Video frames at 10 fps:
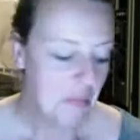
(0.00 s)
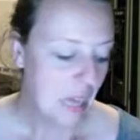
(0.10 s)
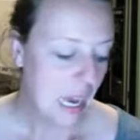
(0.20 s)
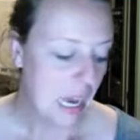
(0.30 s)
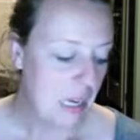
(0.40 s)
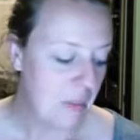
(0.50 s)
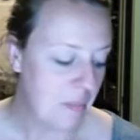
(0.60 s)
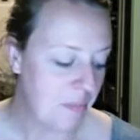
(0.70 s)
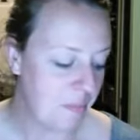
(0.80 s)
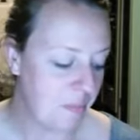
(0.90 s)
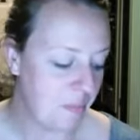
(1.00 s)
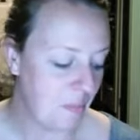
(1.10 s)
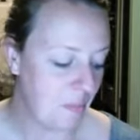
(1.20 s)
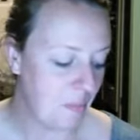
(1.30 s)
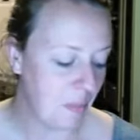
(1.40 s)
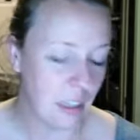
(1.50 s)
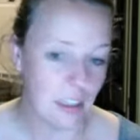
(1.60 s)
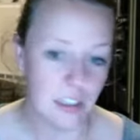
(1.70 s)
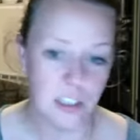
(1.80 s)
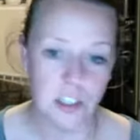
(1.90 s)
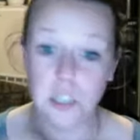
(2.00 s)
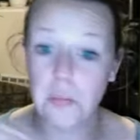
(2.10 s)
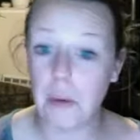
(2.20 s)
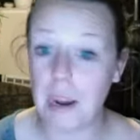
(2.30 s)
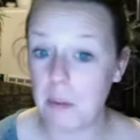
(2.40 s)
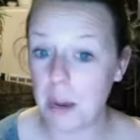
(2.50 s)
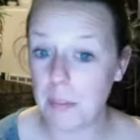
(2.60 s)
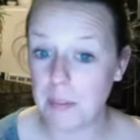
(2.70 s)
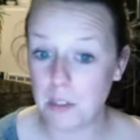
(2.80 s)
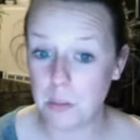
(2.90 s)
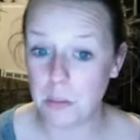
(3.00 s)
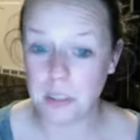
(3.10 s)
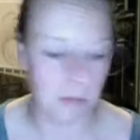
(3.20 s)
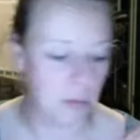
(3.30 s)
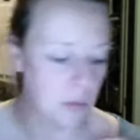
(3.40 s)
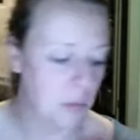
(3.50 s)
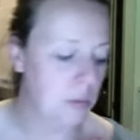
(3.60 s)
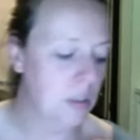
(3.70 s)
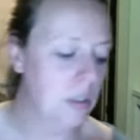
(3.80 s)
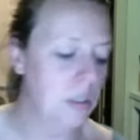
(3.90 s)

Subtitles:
So spray and wipe is super simple.